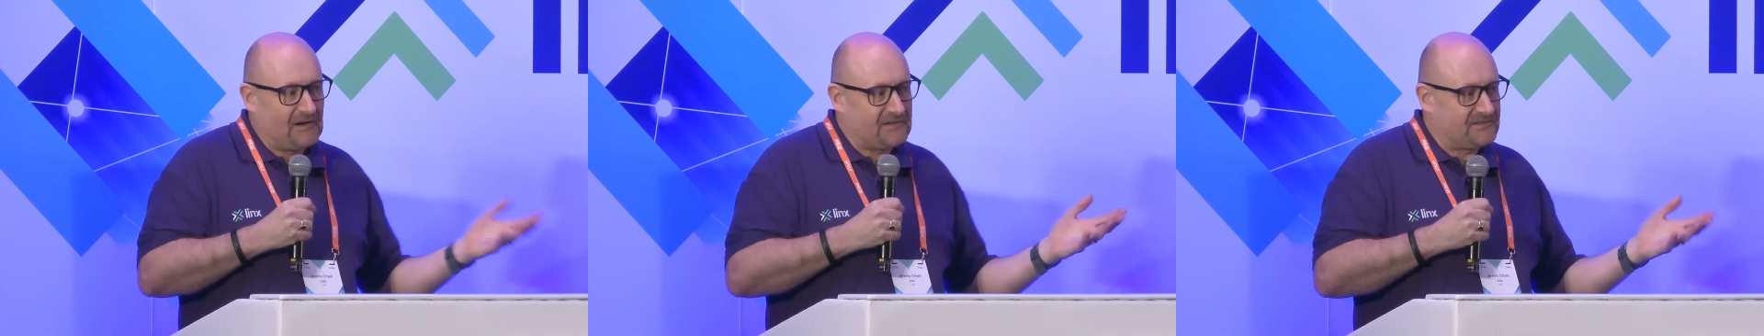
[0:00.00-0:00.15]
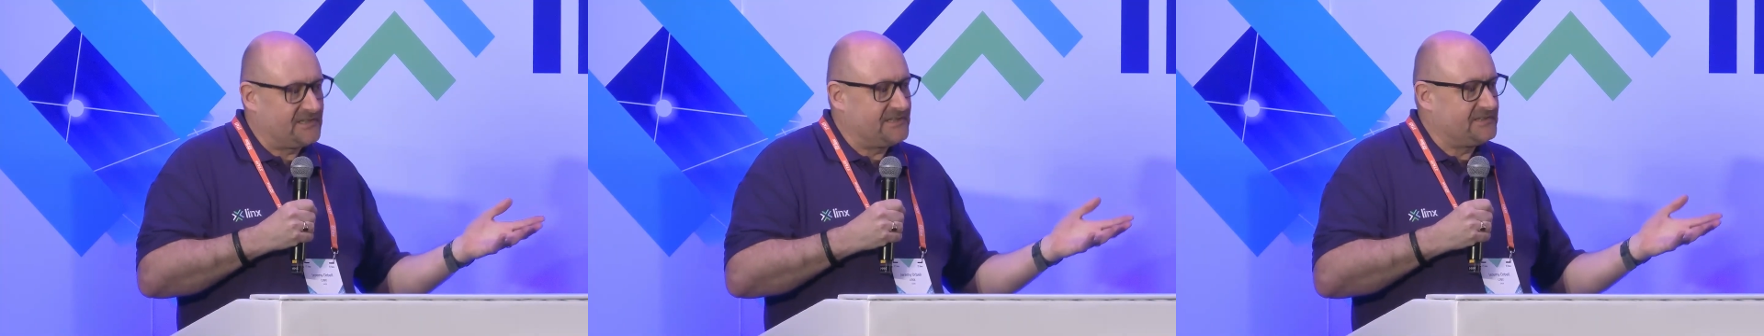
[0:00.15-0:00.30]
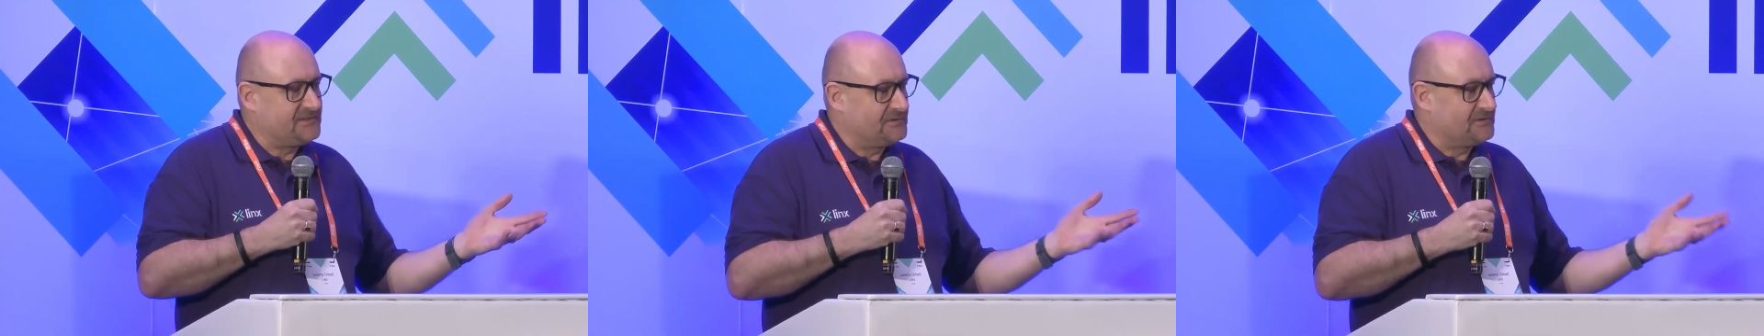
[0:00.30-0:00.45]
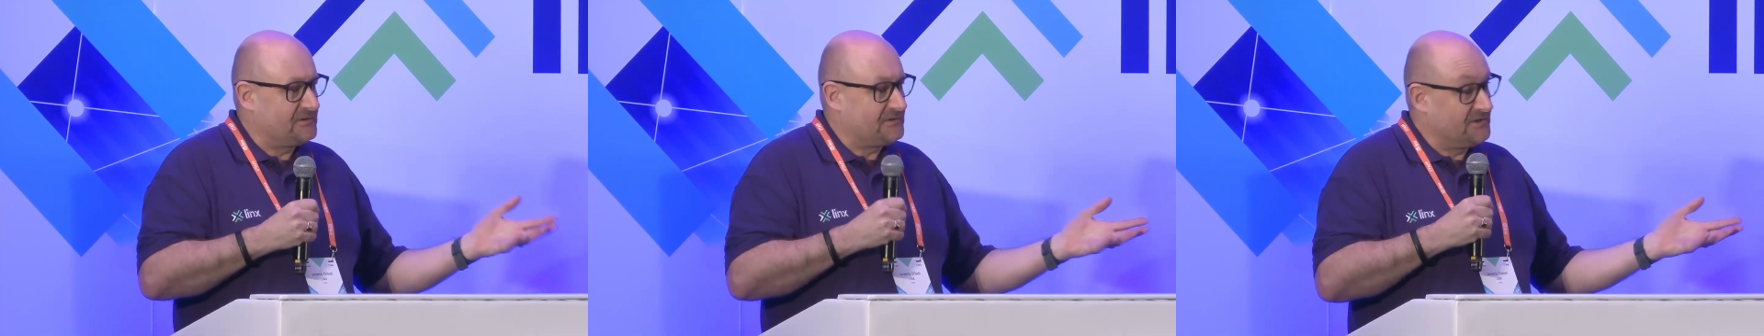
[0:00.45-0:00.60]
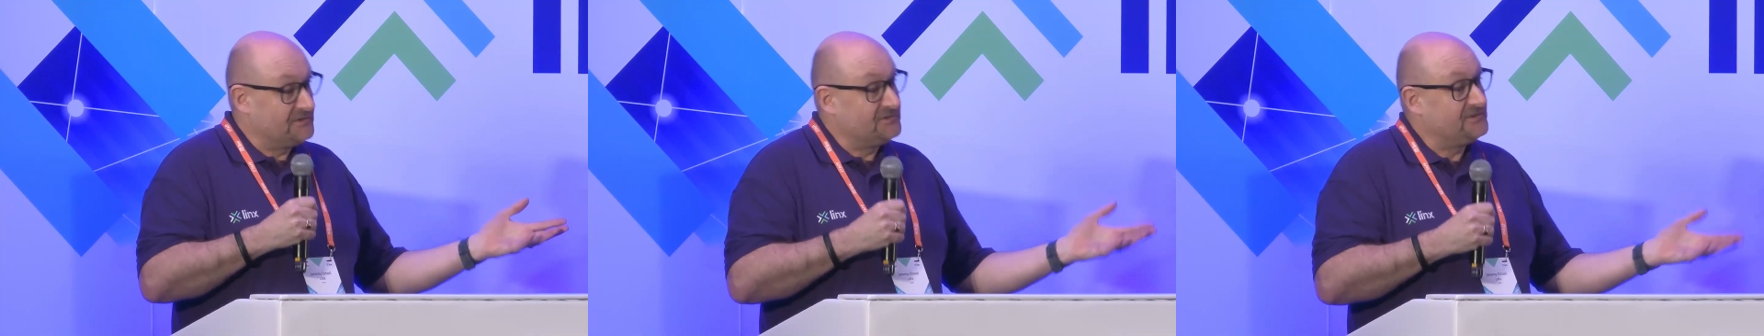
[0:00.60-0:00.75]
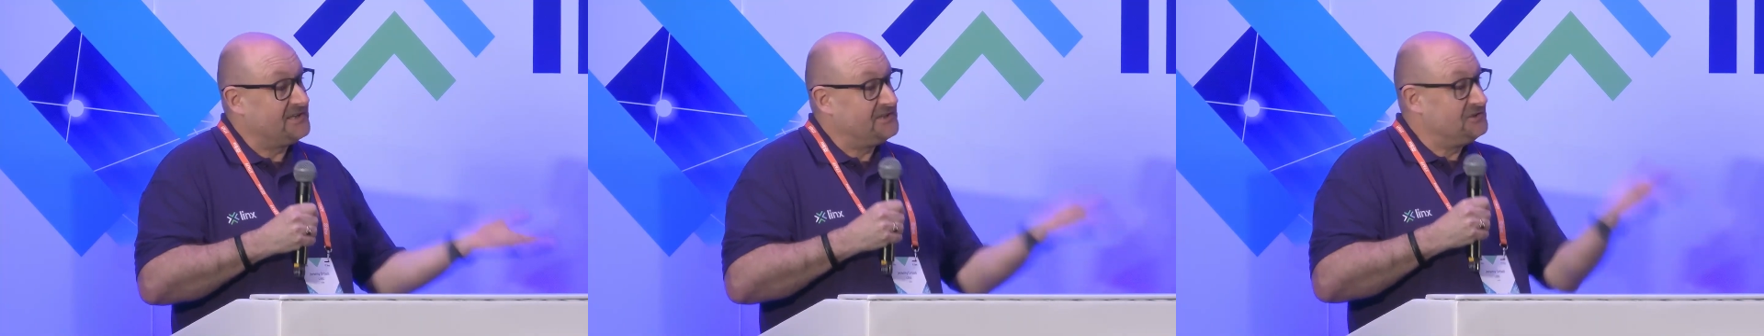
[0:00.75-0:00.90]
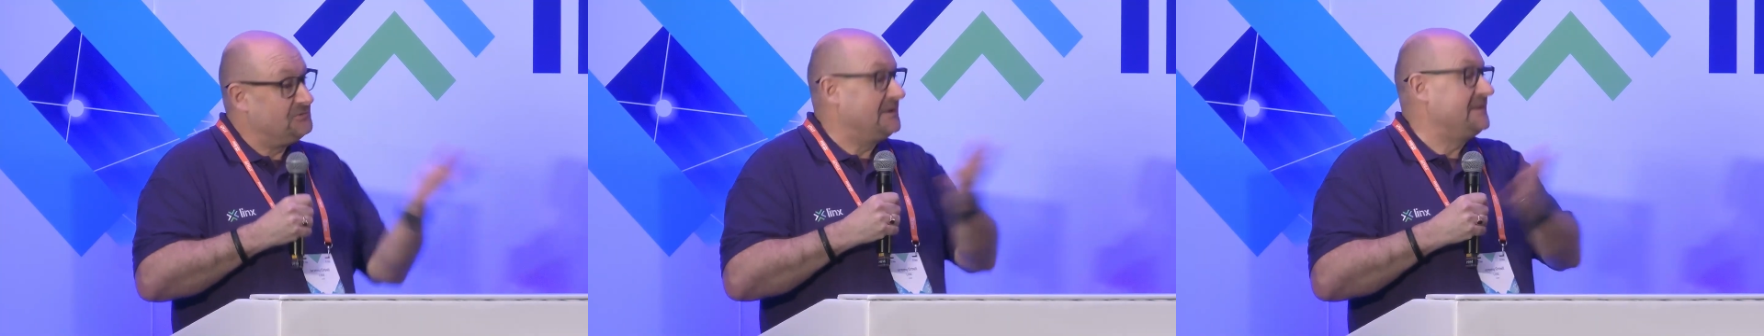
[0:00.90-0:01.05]
actually sort of
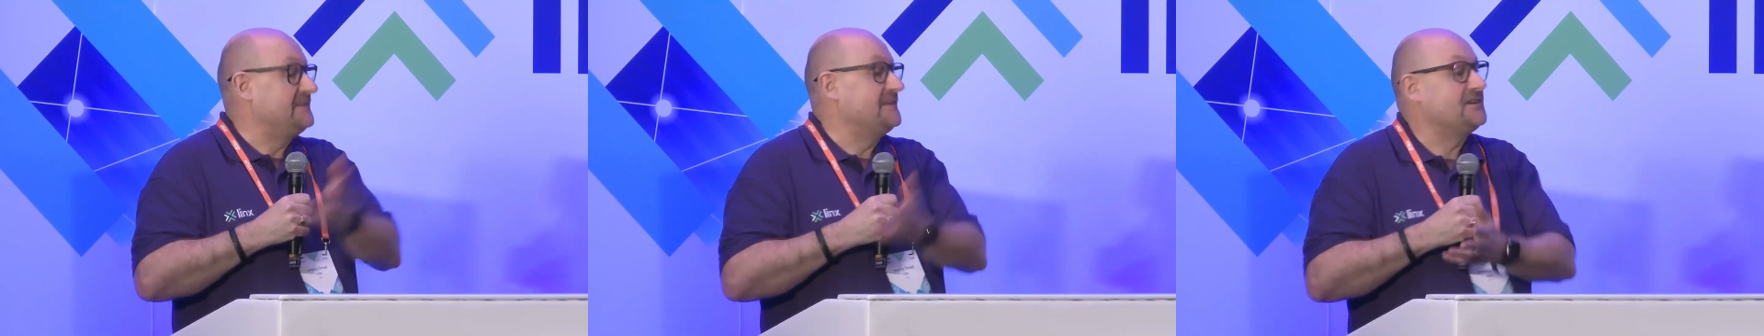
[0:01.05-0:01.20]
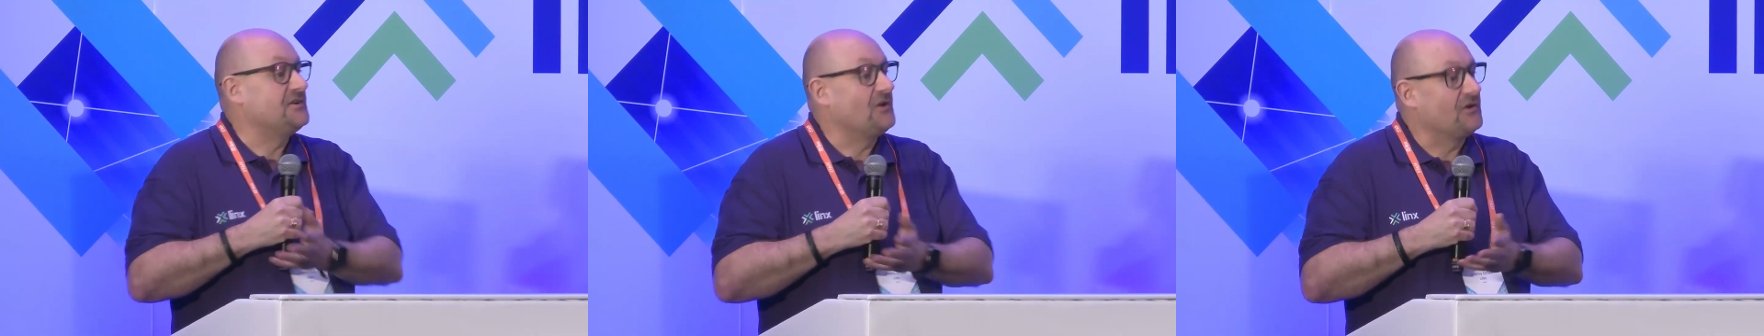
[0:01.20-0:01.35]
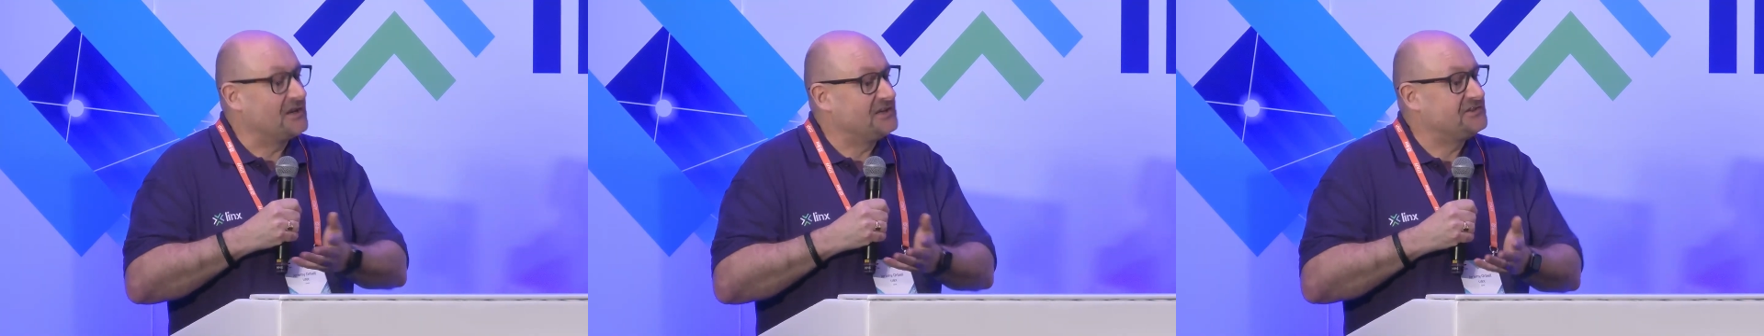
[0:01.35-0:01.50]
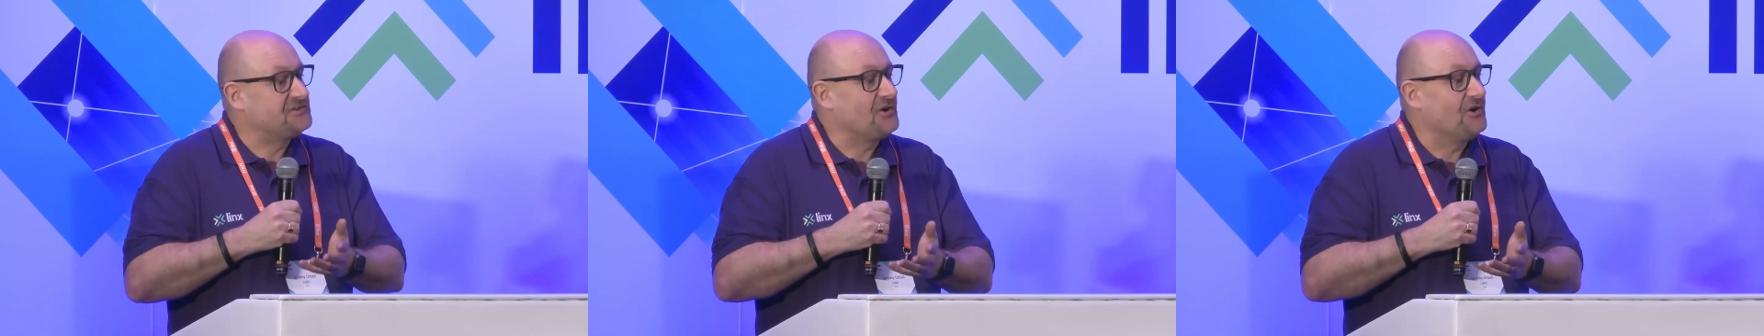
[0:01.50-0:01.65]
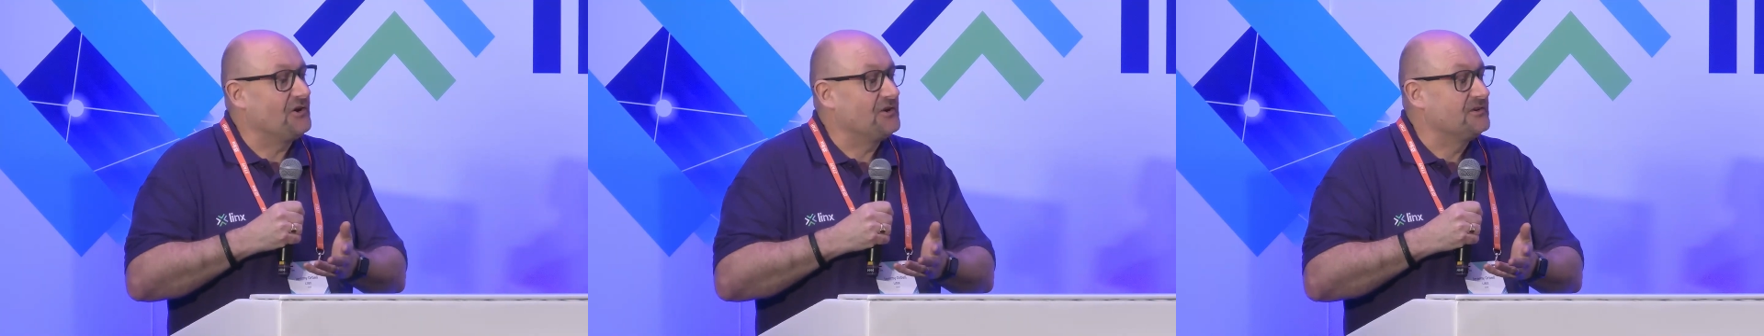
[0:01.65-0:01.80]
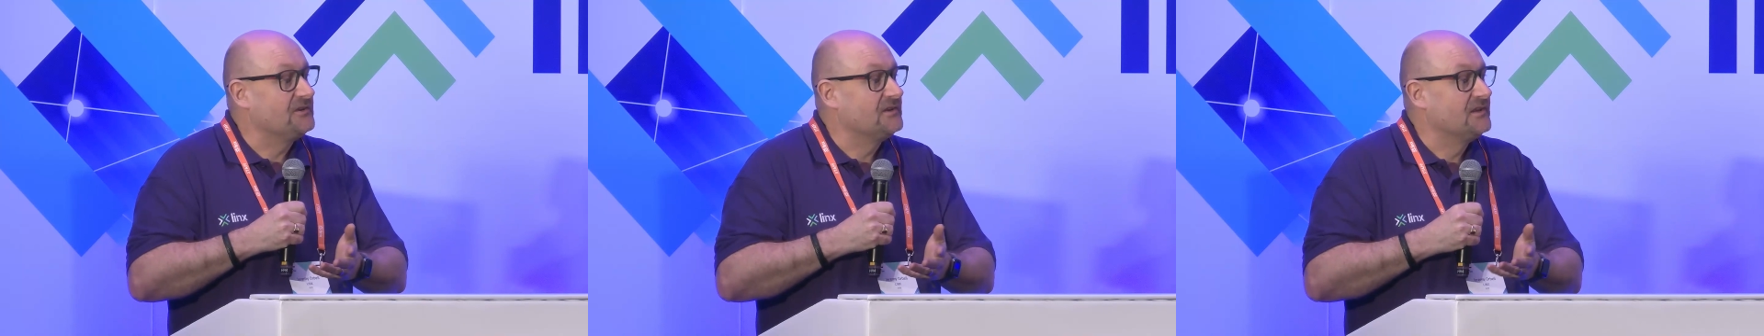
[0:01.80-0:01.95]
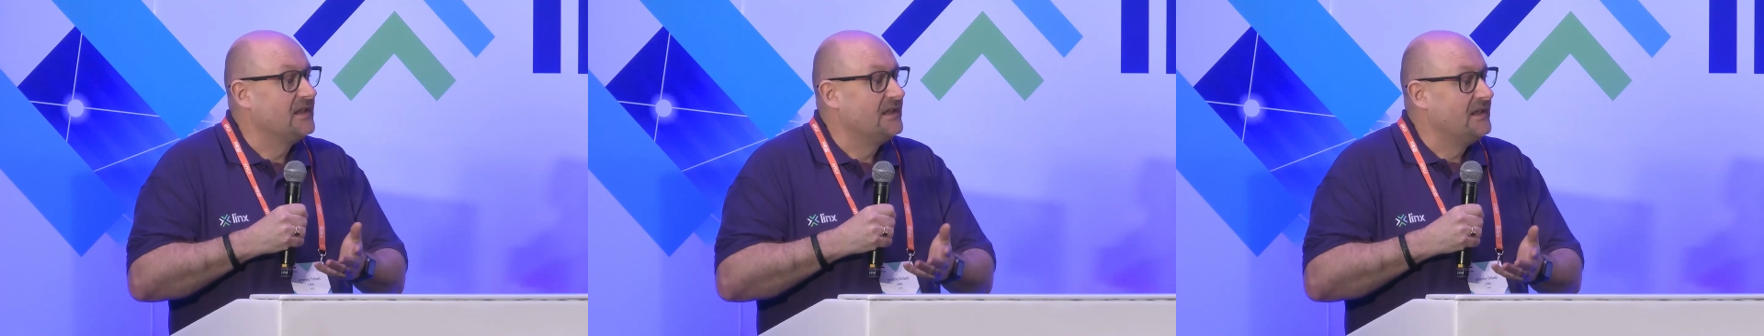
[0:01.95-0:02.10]
continuing the knowledge
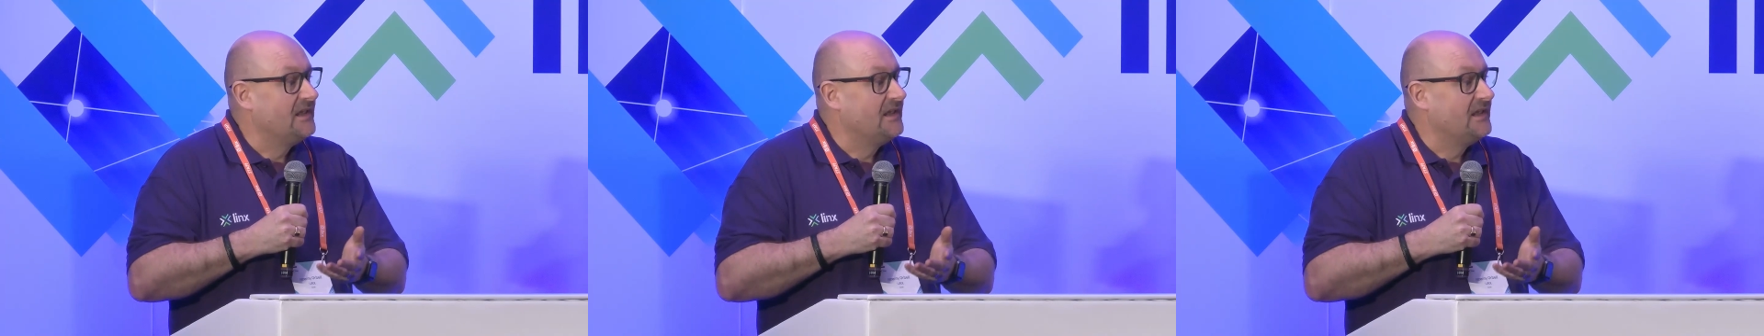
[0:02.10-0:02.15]
on.